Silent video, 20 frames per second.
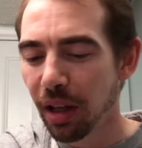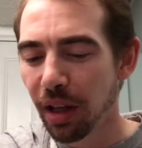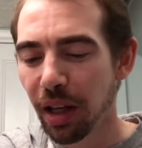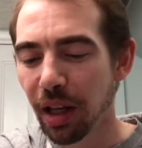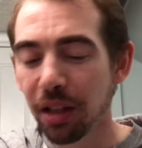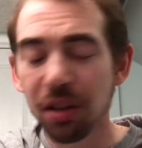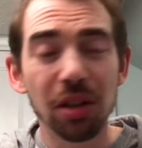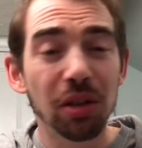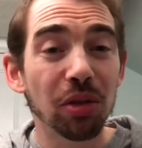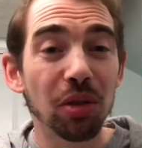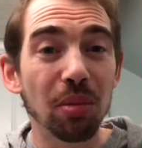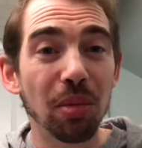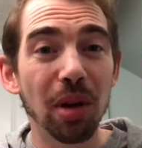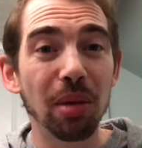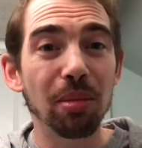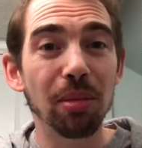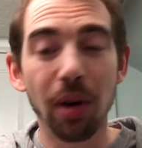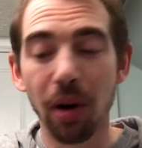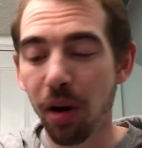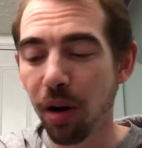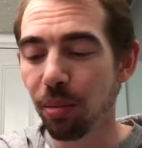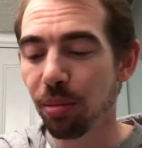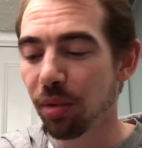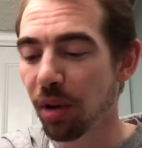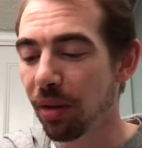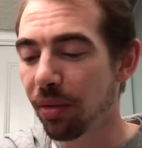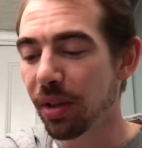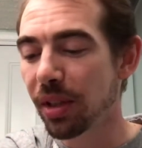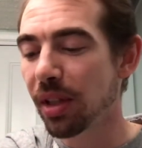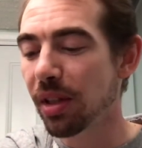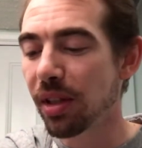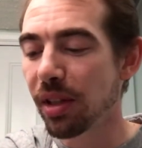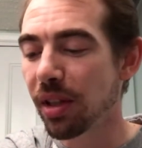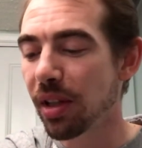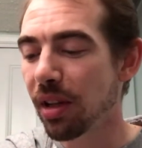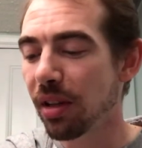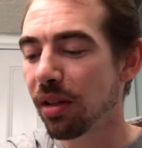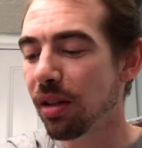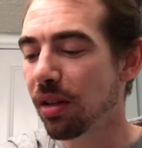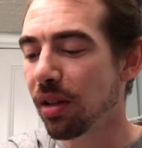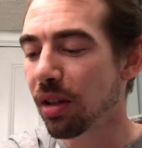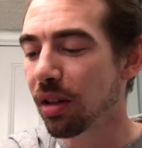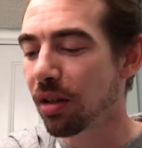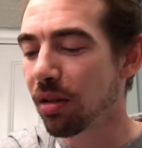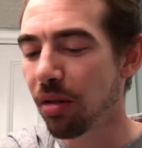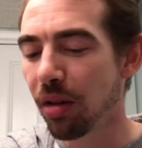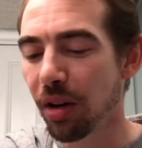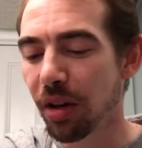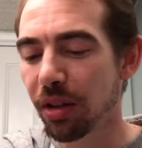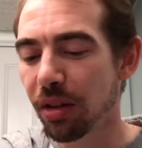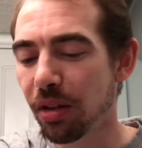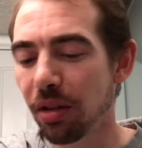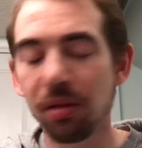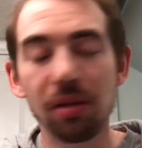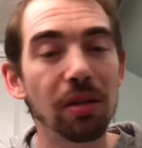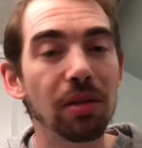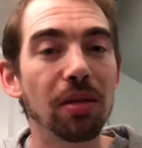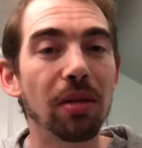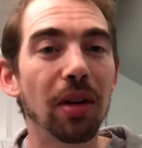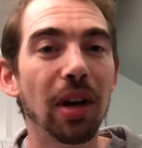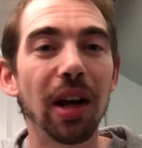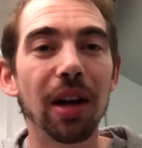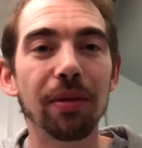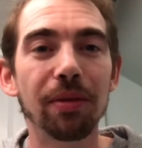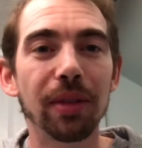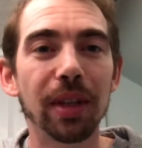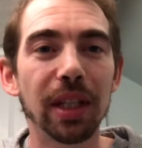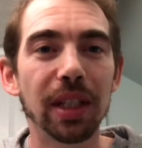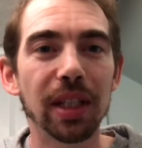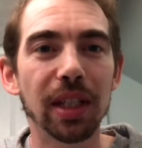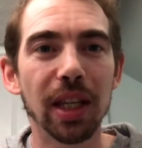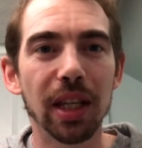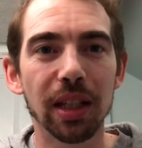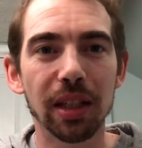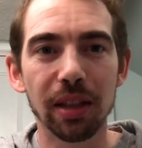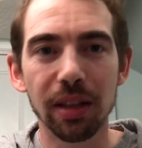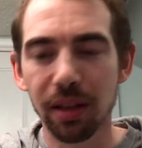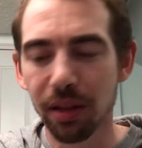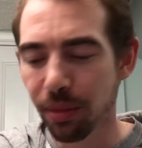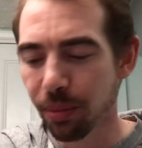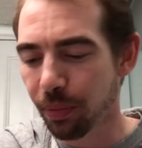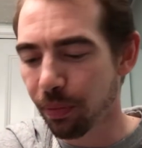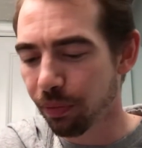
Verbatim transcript: and to remember our brothers and sisters in Christ who do not have these things.